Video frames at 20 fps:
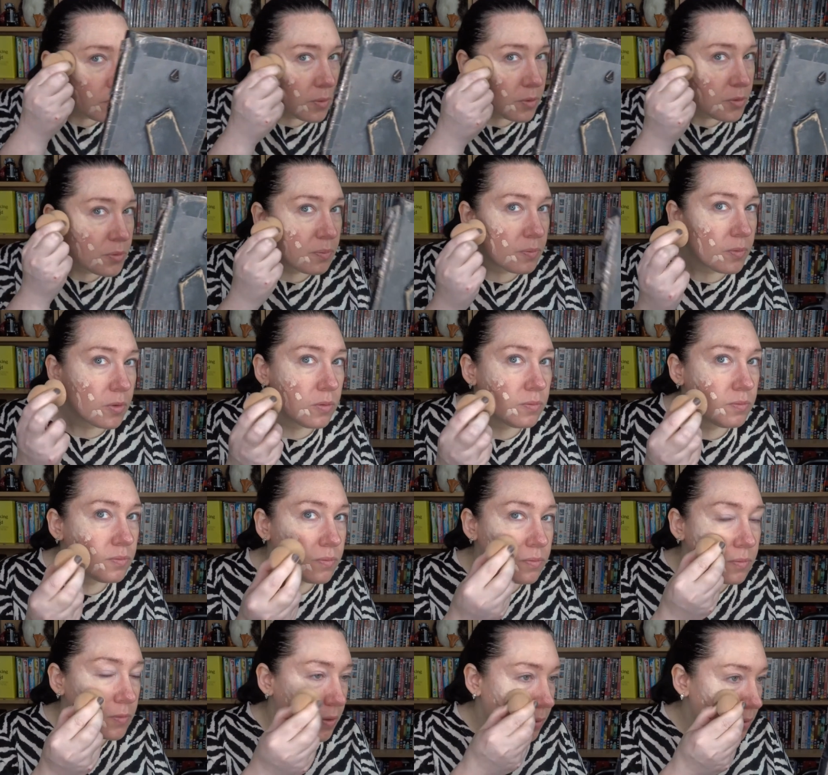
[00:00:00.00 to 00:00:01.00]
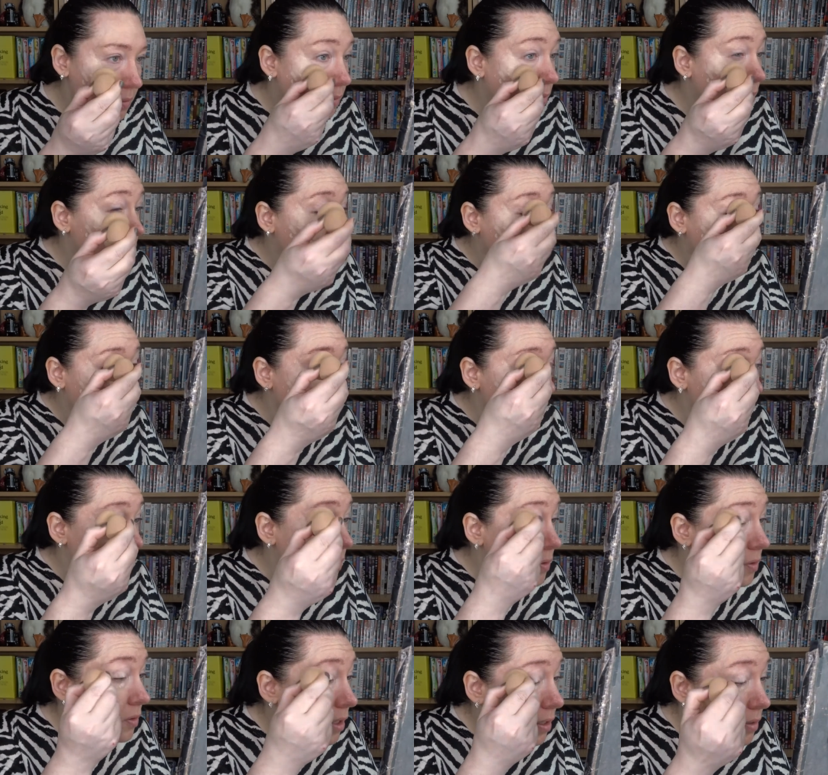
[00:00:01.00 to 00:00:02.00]
Oh, no, you don't want me to
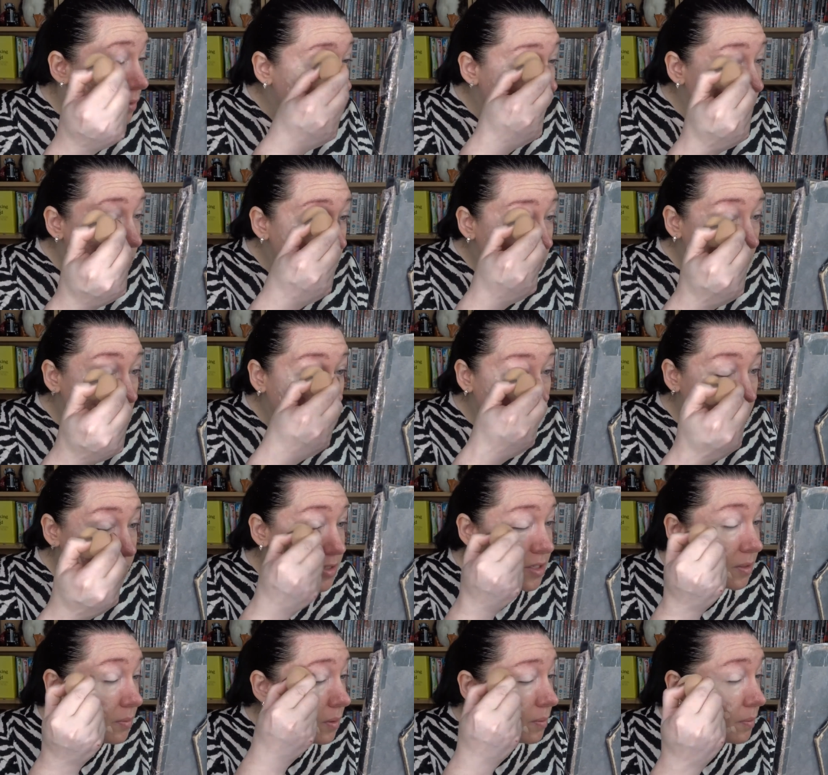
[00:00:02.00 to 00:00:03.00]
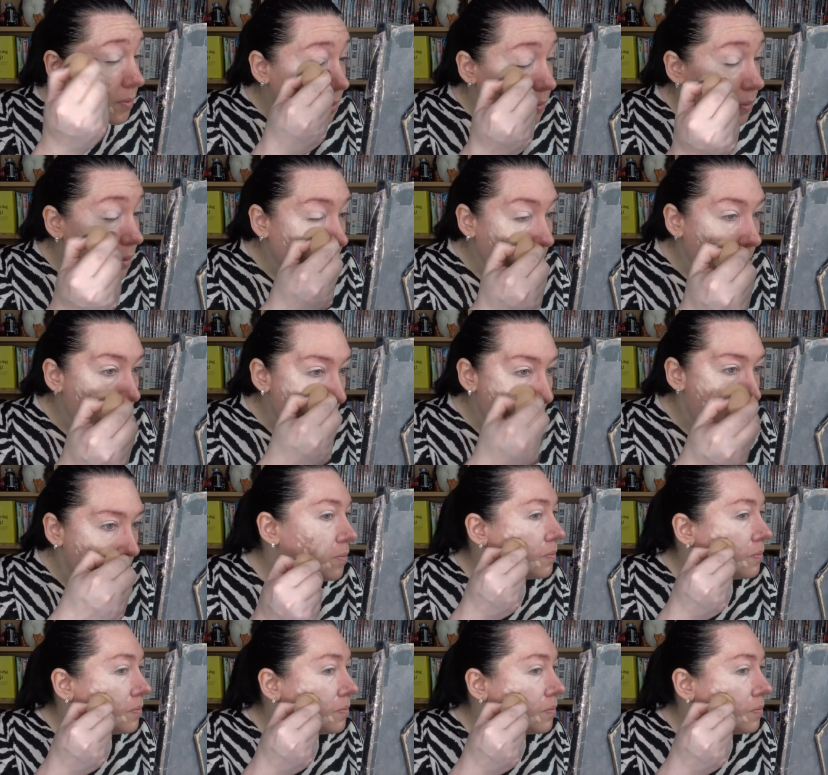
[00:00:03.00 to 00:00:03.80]
do that, do you? Then you can't see what I'm doing.